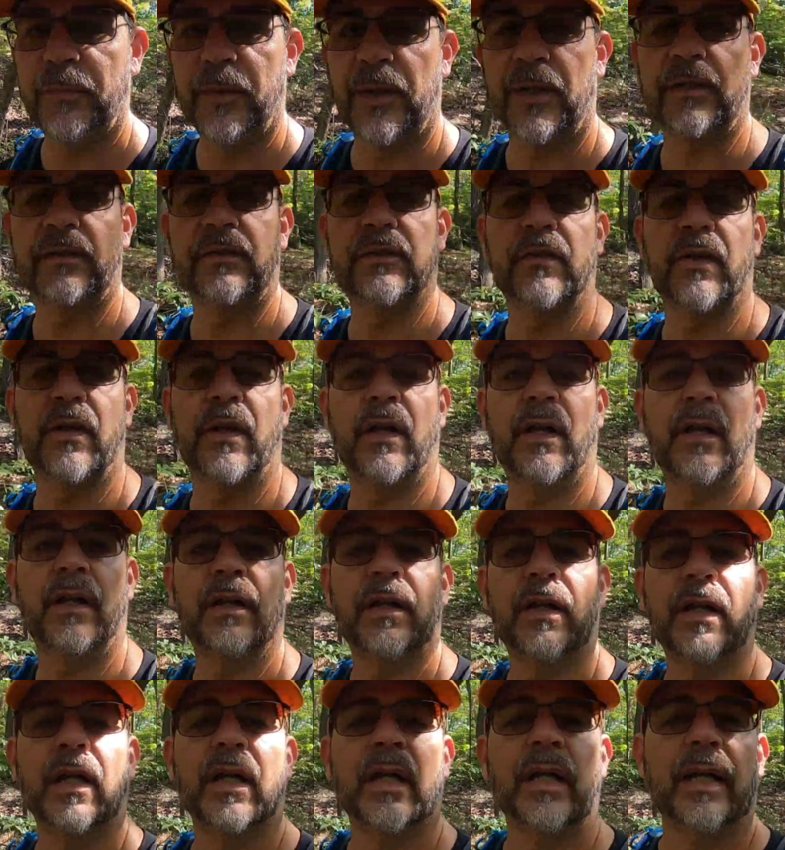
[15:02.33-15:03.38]
But
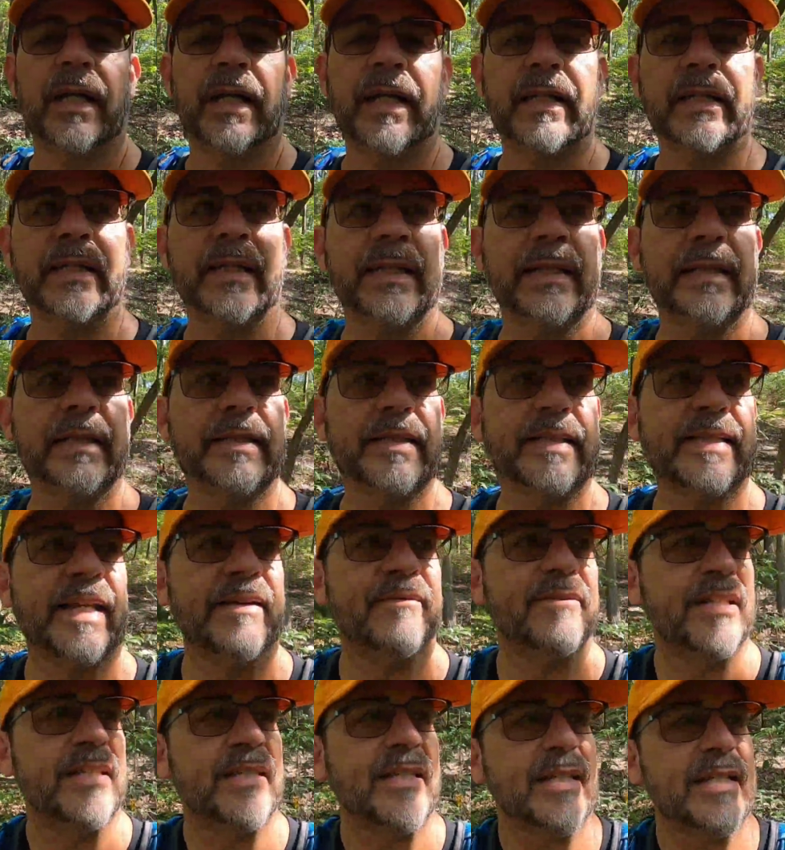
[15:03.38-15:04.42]
in the
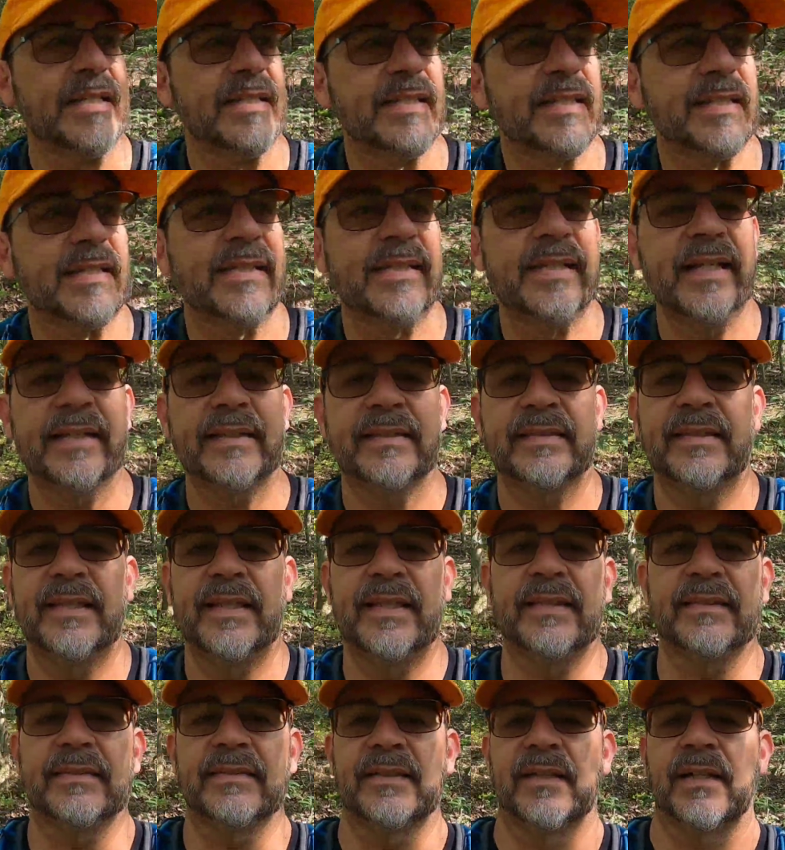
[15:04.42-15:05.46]

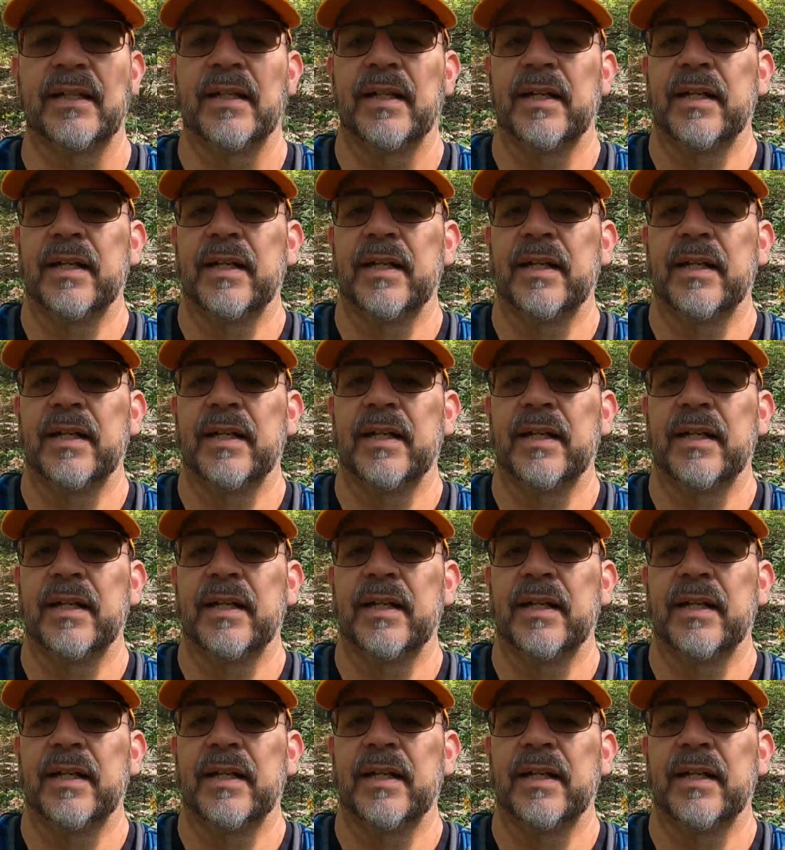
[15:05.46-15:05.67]
1760s,